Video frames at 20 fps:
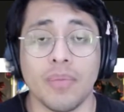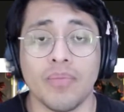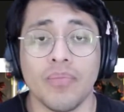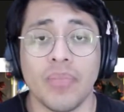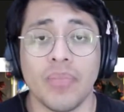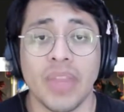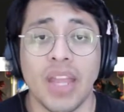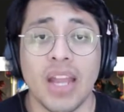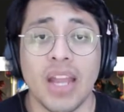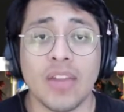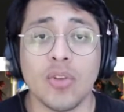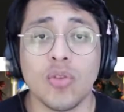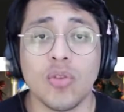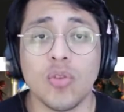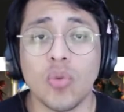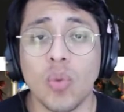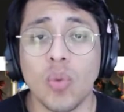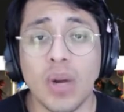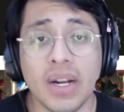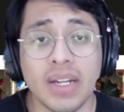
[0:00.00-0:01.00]
And you do
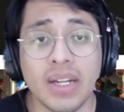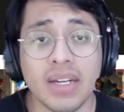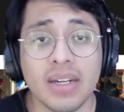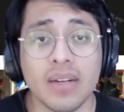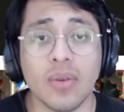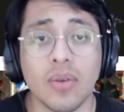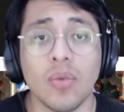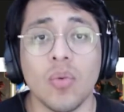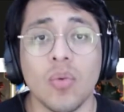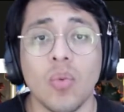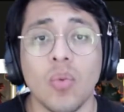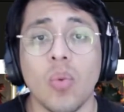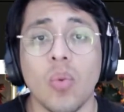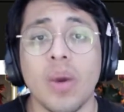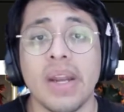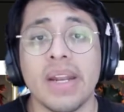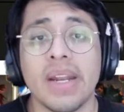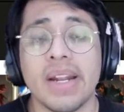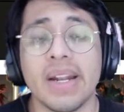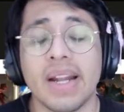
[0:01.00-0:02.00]
want to wait
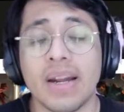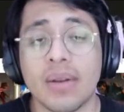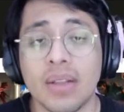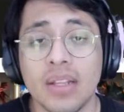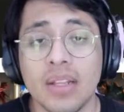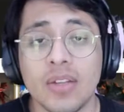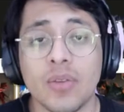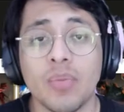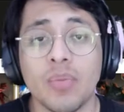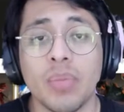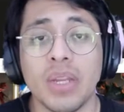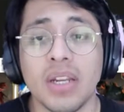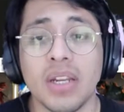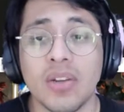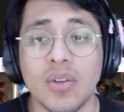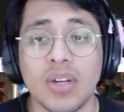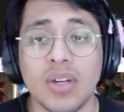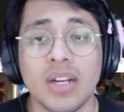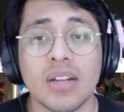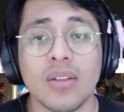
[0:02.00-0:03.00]
it out a little bit. You
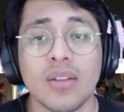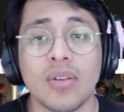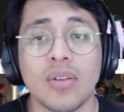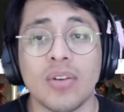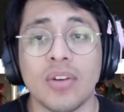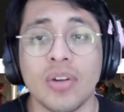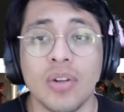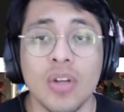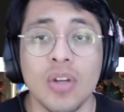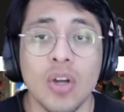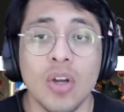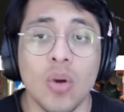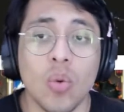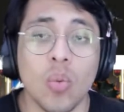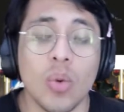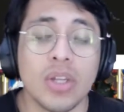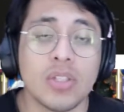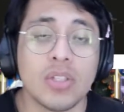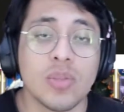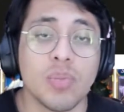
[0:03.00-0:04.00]
got to learn
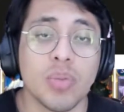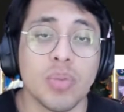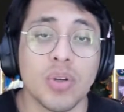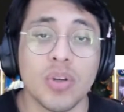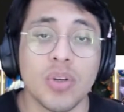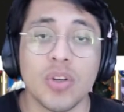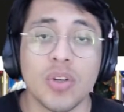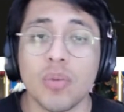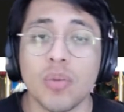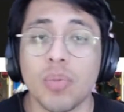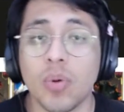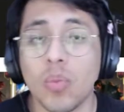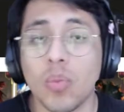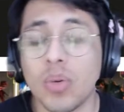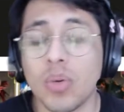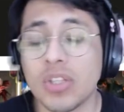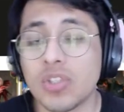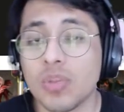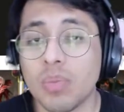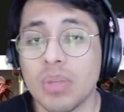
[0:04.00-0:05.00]
when to put her, but
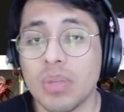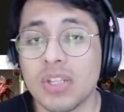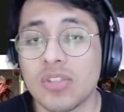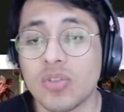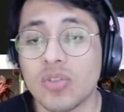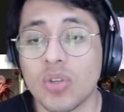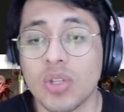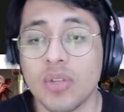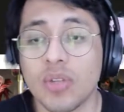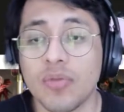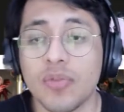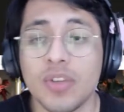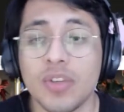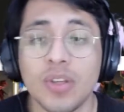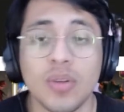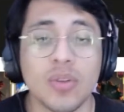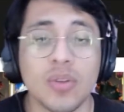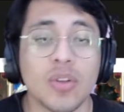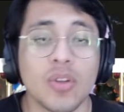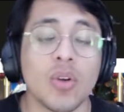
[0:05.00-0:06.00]
once you place her on the
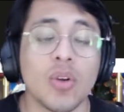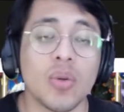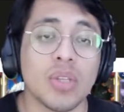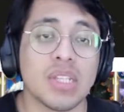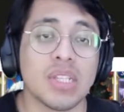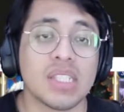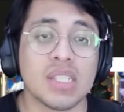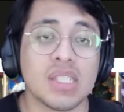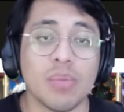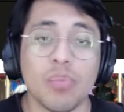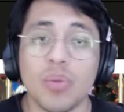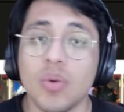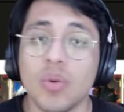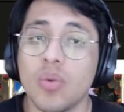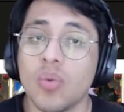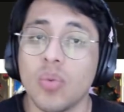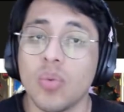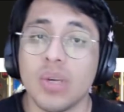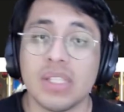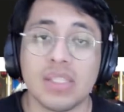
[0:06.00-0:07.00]
field, the goal is simple: waste some